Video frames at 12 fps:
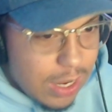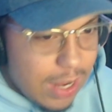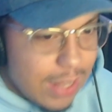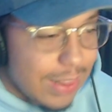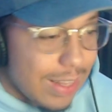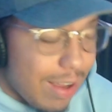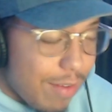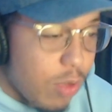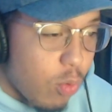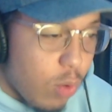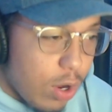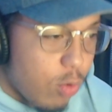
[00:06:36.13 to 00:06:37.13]
I love the
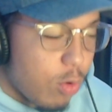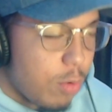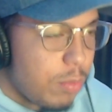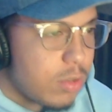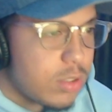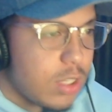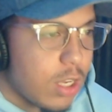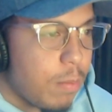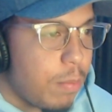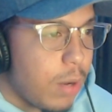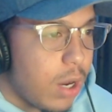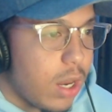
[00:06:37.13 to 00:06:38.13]
Wonder Woman music,
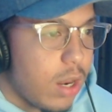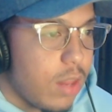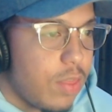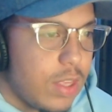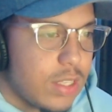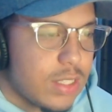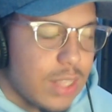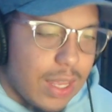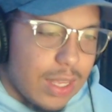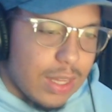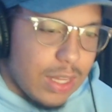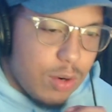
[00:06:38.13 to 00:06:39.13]
but this
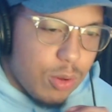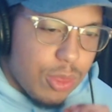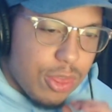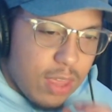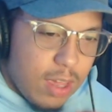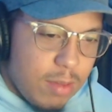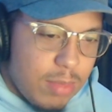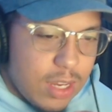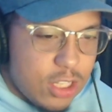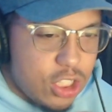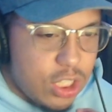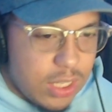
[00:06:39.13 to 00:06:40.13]
like little theme that
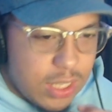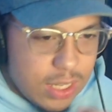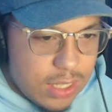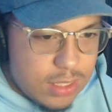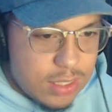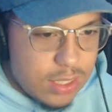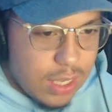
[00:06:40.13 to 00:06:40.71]
she gets